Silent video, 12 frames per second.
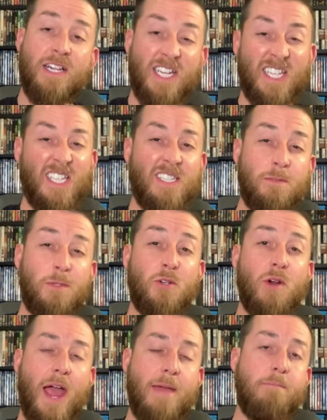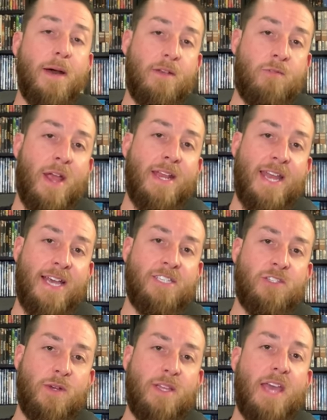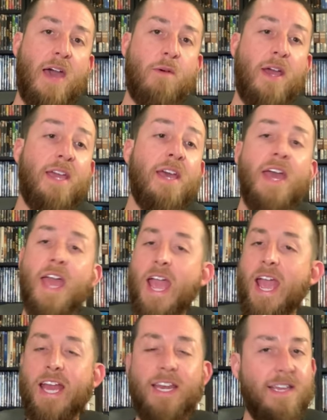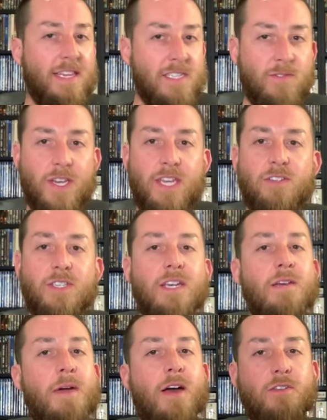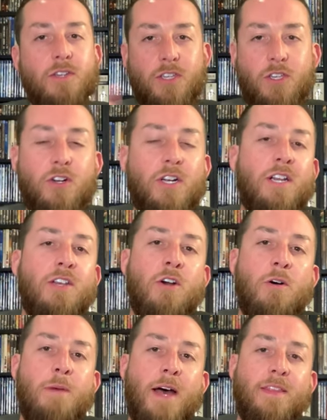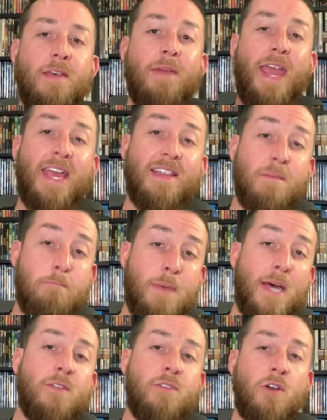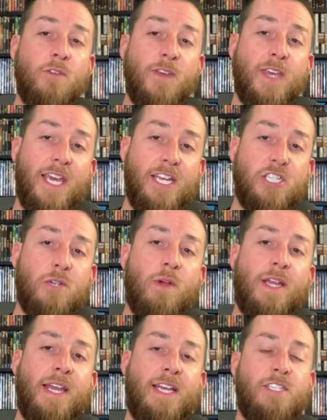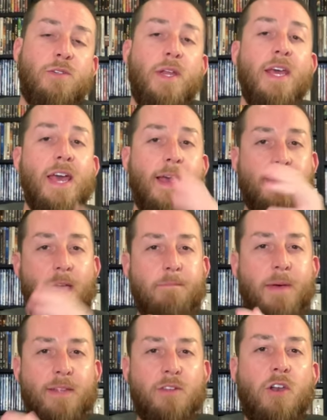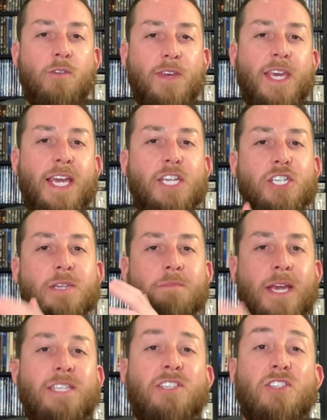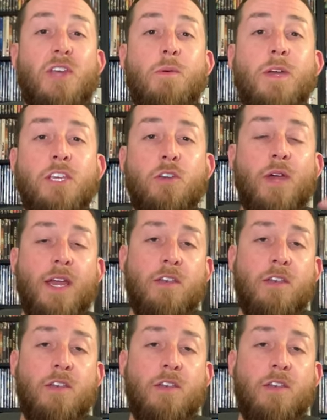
click the subscribe button right next to it. That way, any of these videos that come out, you're gonna know about them and the bell notification right next to it. That bell notification makes it so that way you get